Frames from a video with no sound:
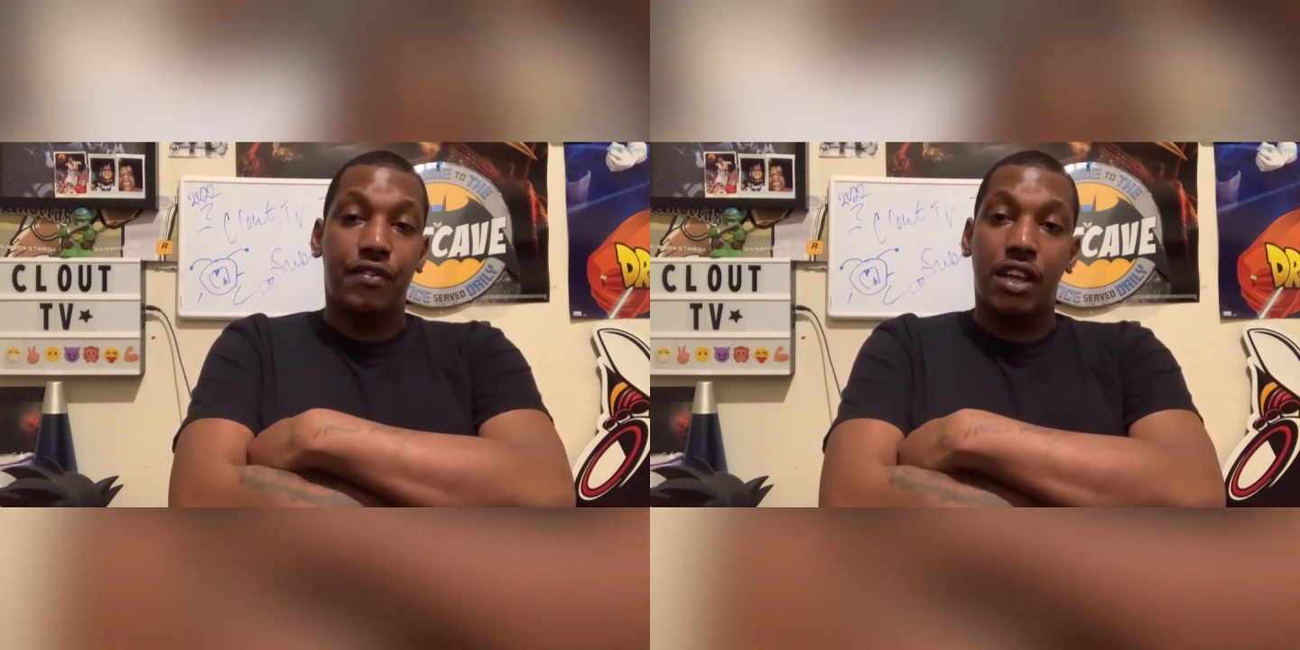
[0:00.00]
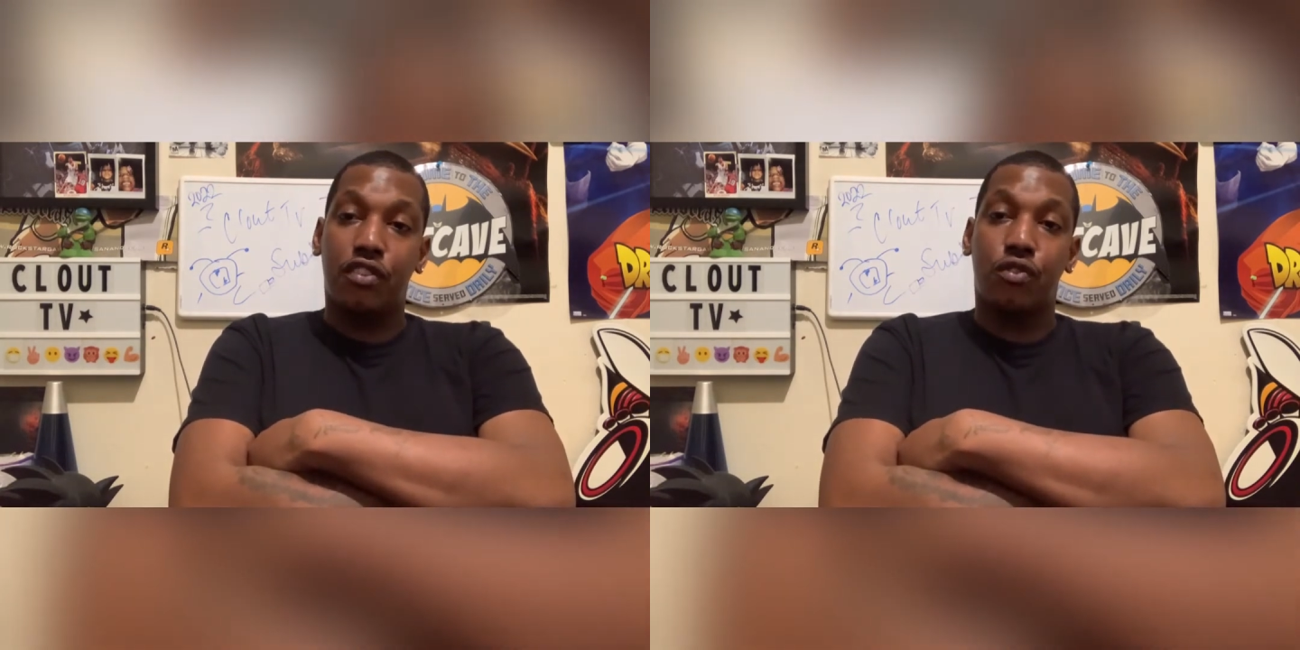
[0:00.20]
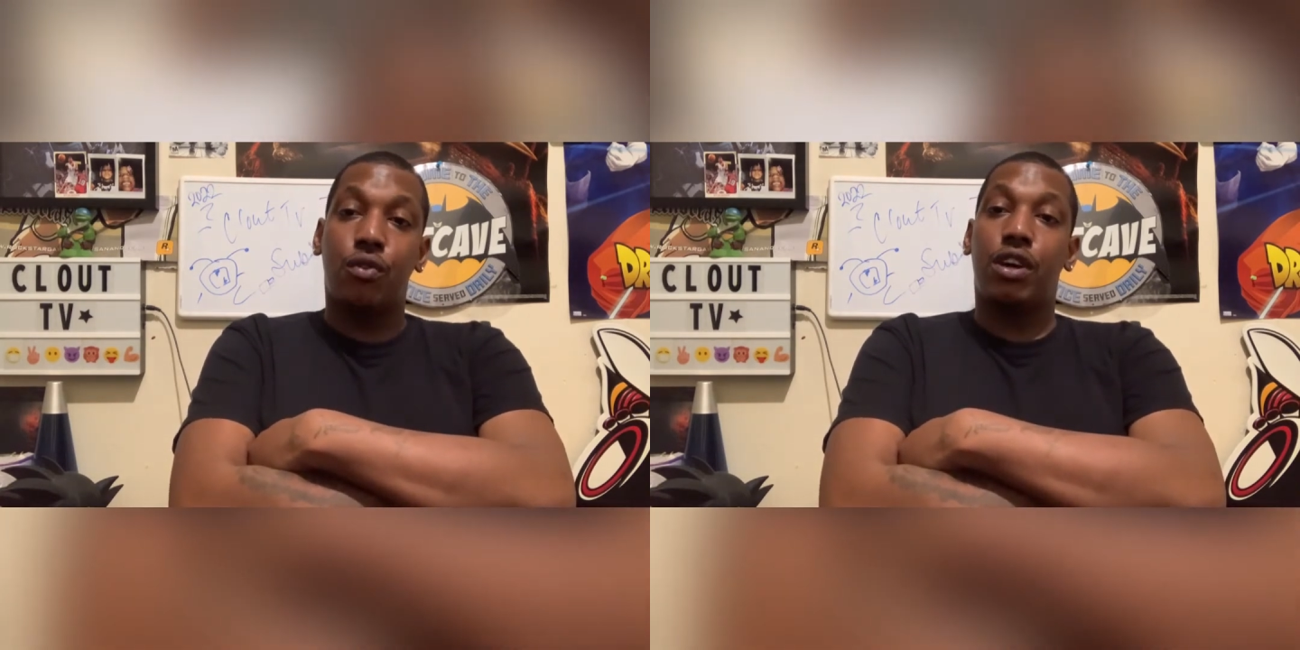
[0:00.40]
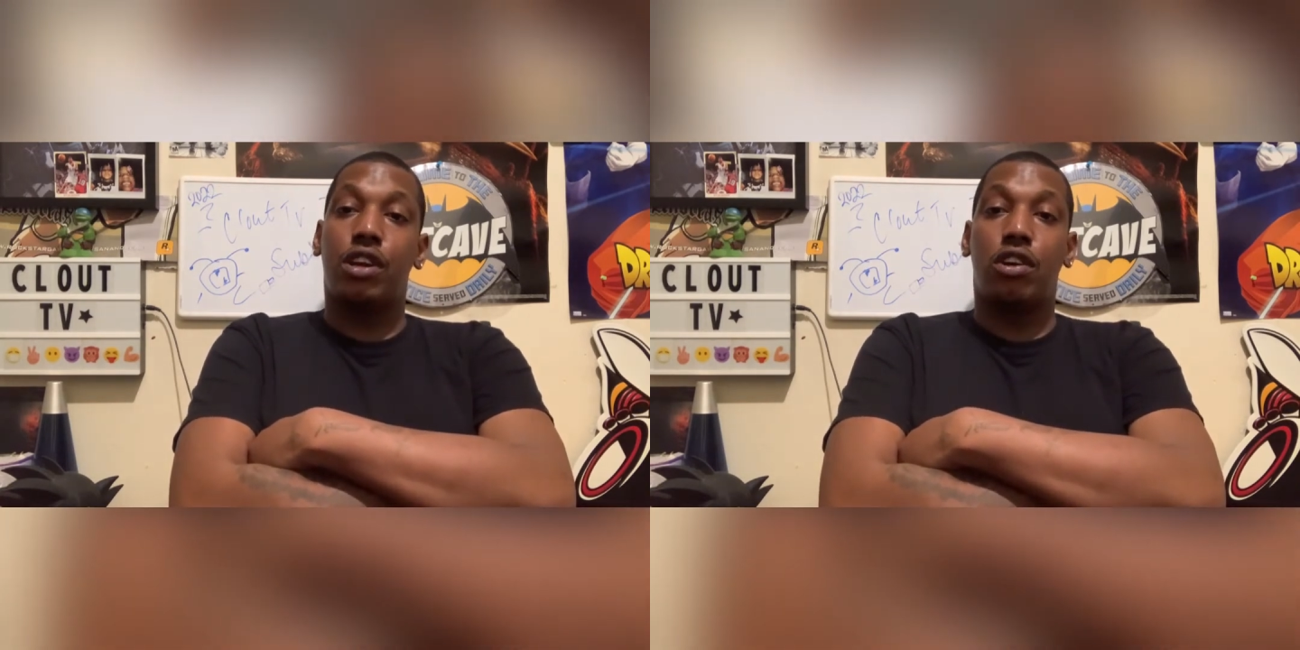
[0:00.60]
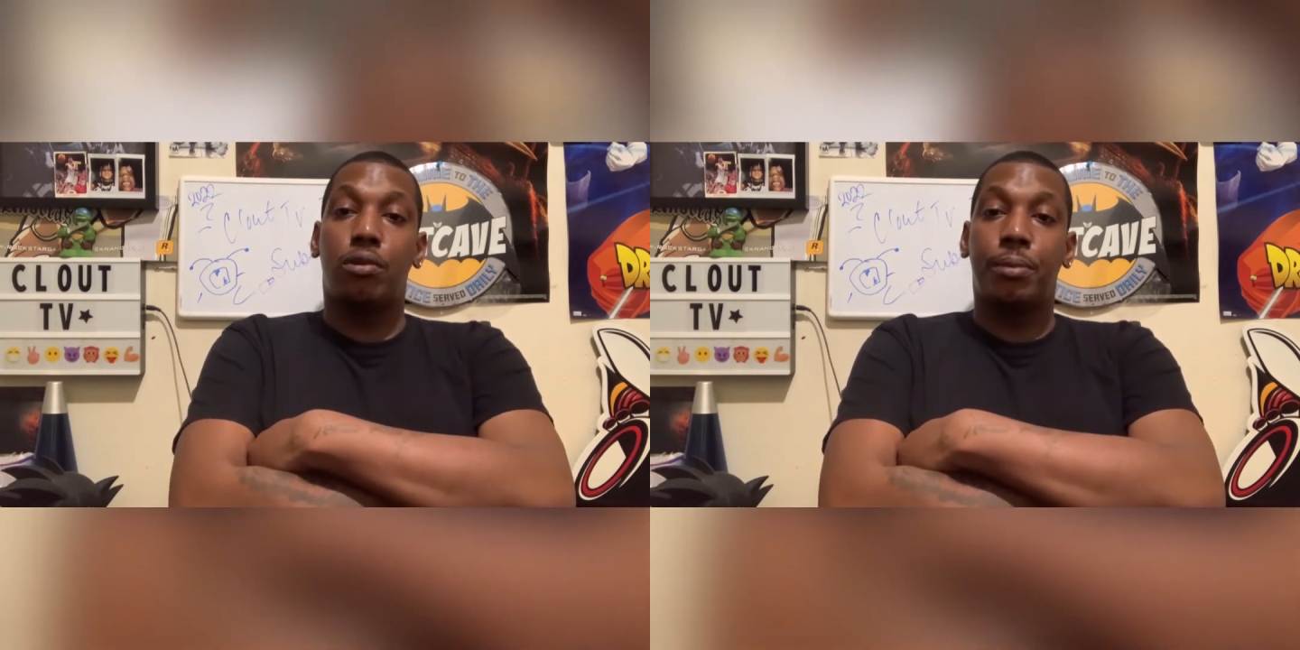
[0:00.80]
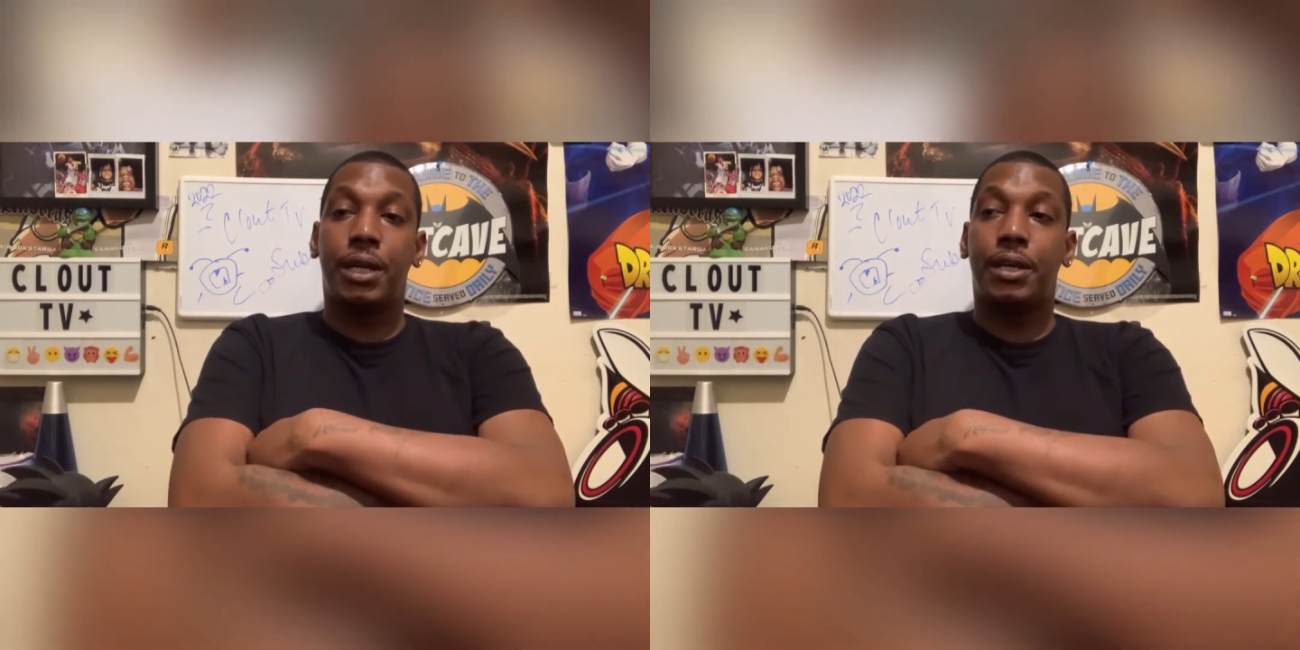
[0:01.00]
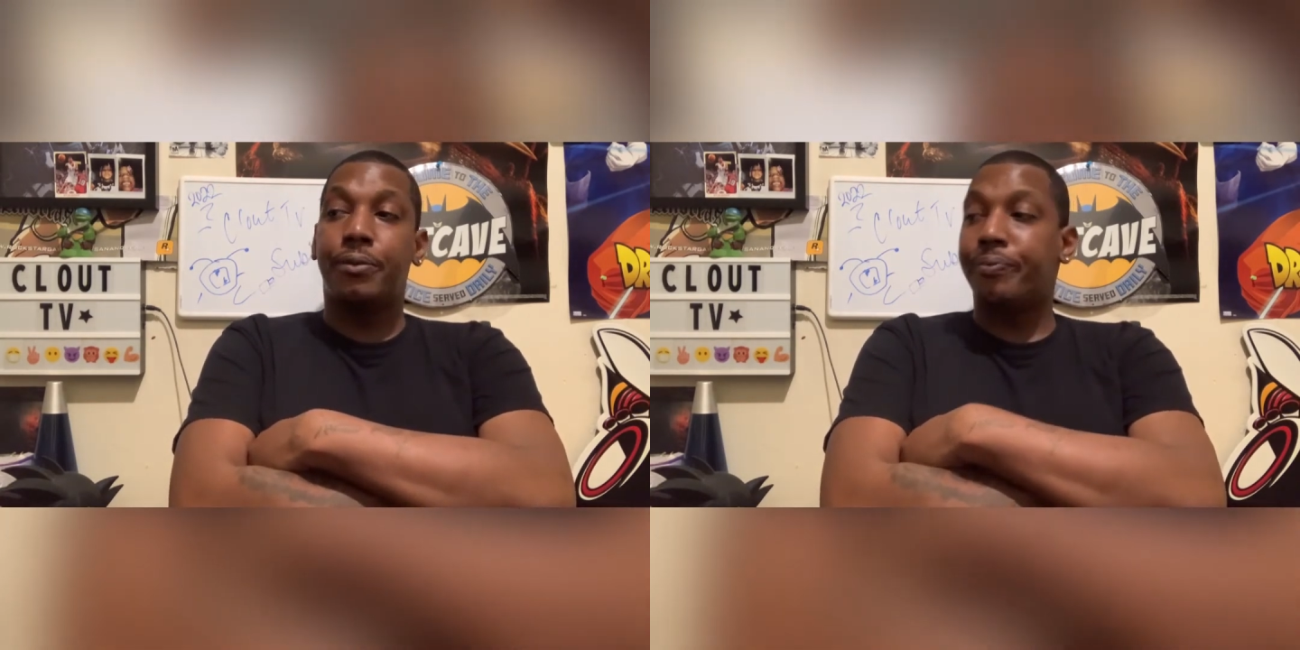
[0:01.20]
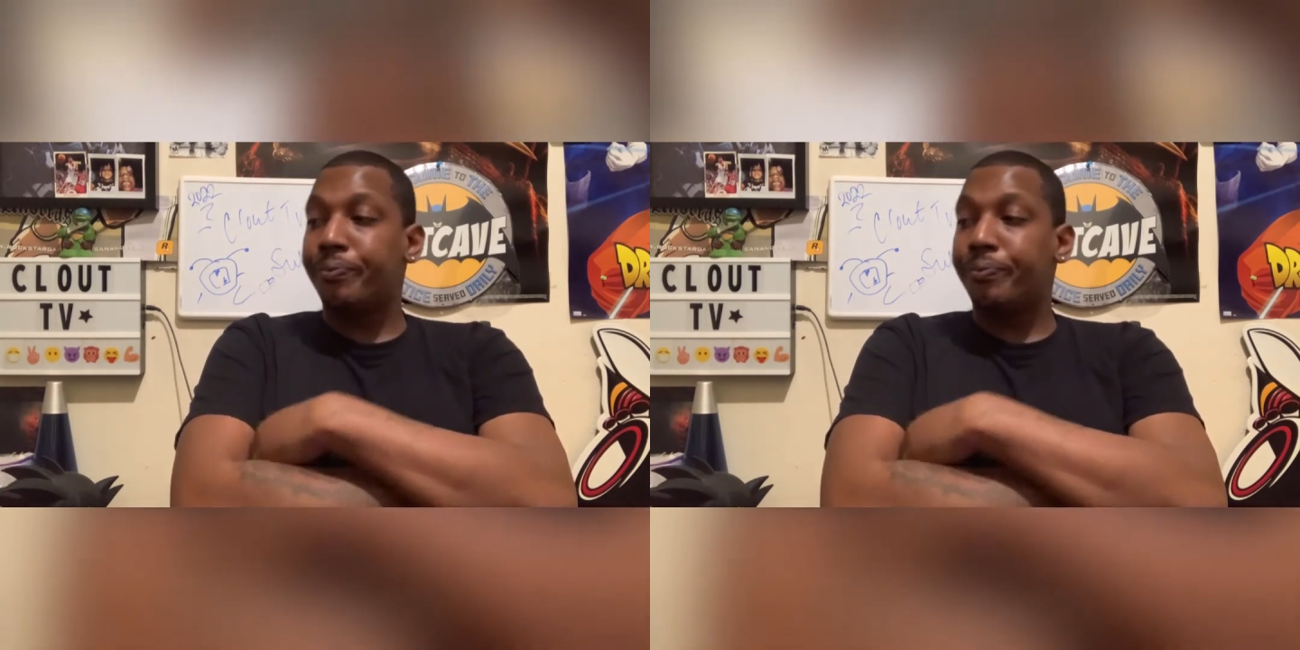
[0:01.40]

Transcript: that's going on, man.